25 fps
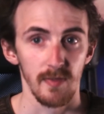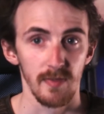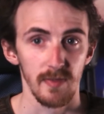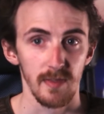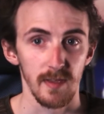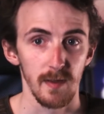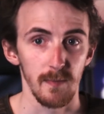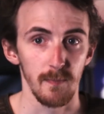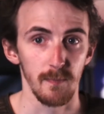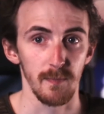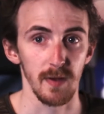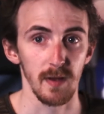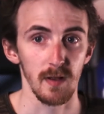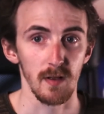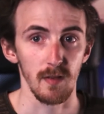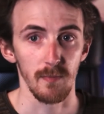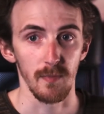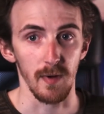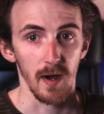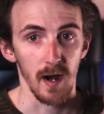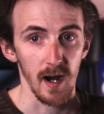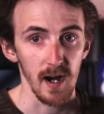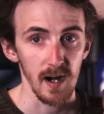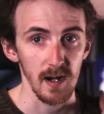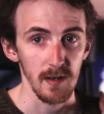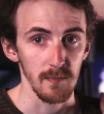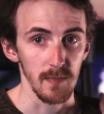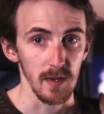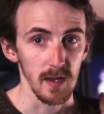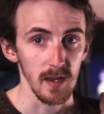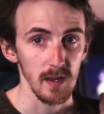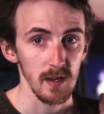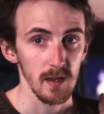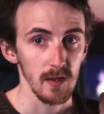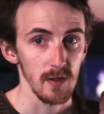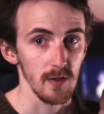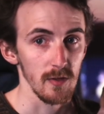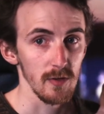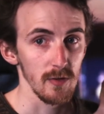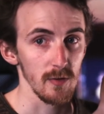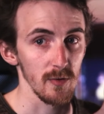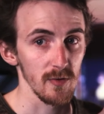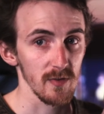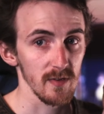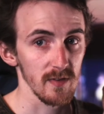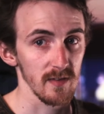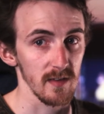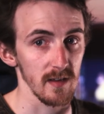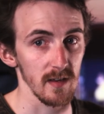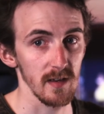The build behind me
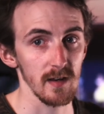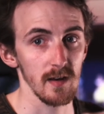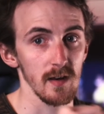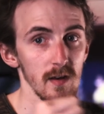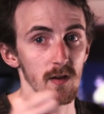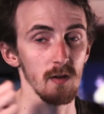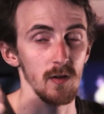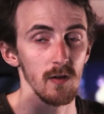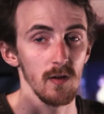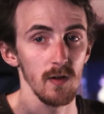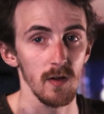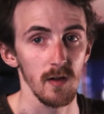uses it